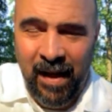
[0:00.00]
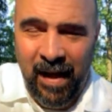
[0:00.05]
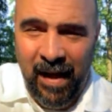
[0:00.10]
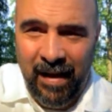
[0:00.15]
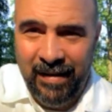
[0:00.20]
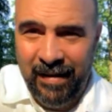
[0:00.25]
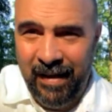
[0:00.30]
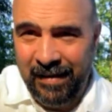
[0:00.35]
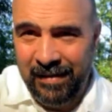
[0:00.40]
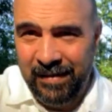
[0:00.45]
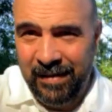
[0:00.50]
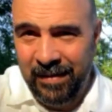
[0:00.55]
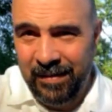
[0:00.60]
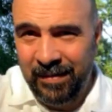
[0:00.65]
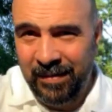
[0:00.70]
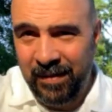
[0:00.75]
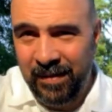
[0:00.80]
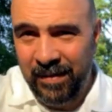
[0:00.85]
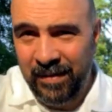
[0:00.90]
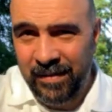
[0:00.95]
I like
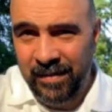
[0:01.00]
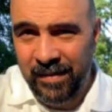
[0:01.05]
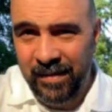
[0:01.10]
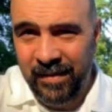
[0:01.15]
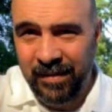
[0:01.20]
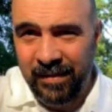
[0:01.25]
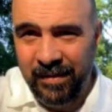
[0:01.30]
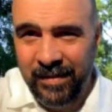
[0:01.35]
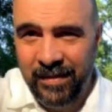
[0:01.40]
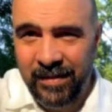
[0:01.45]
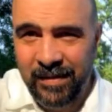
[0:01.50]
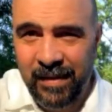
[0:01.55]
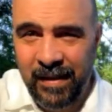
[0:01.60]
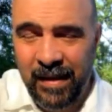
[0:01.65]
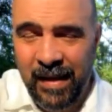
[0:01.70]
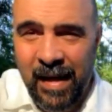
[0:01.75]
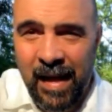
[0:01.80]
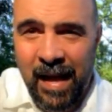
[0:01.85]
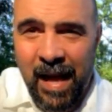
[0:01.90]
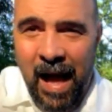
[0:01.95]
the
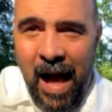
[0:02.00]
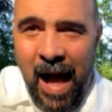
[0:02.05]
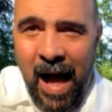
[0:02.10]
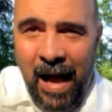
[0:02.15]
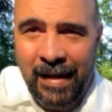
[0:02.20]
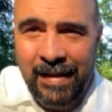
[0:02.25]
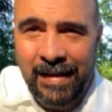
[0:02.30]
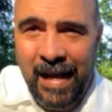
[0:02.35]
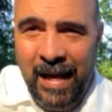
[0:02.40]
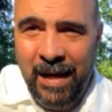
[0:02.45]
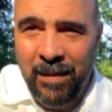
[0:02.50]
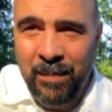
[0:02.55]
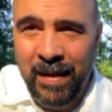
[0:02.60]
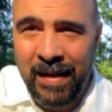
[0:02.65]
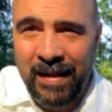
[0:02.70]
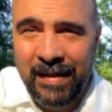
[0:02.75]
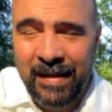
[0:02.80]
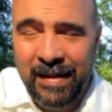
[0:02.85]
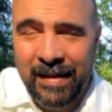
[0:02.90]
I came in